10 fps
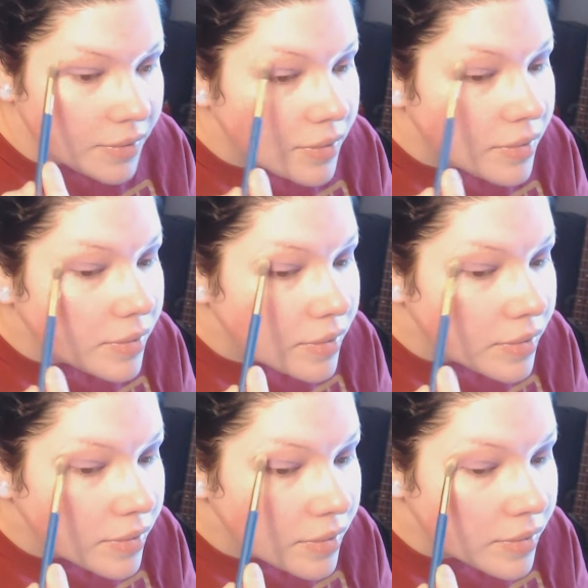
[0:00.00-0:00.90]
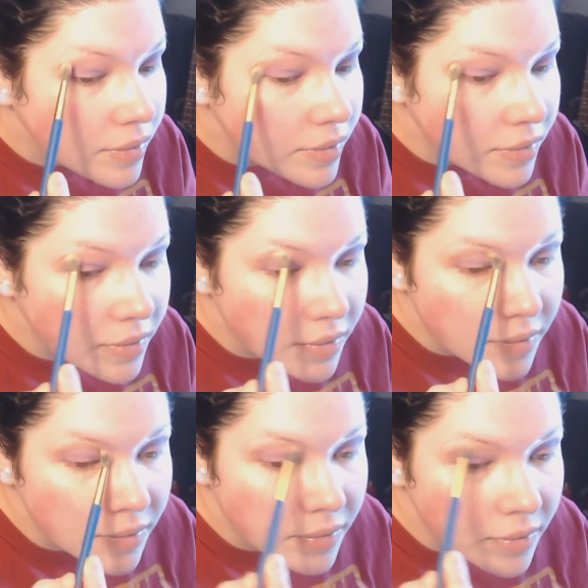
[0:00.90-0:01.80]

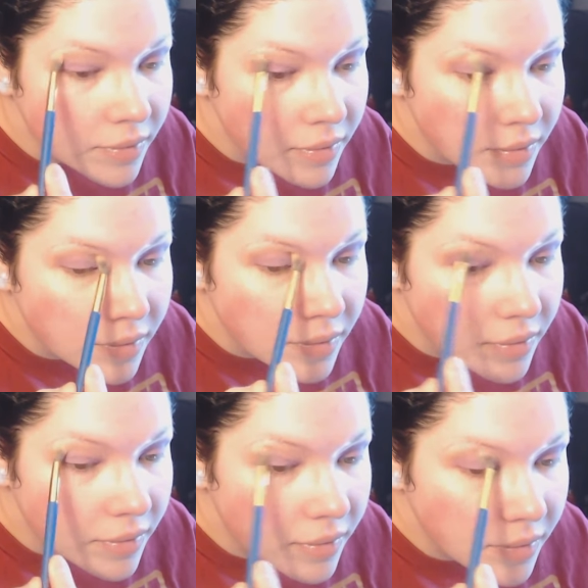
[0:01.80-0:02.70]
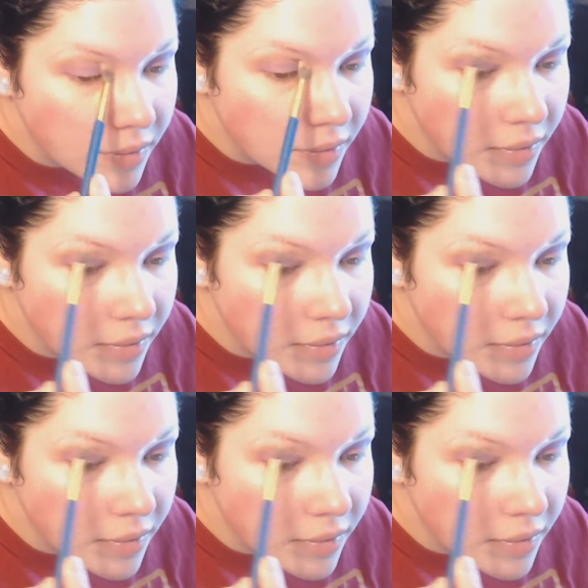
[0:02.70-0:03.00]
(silence)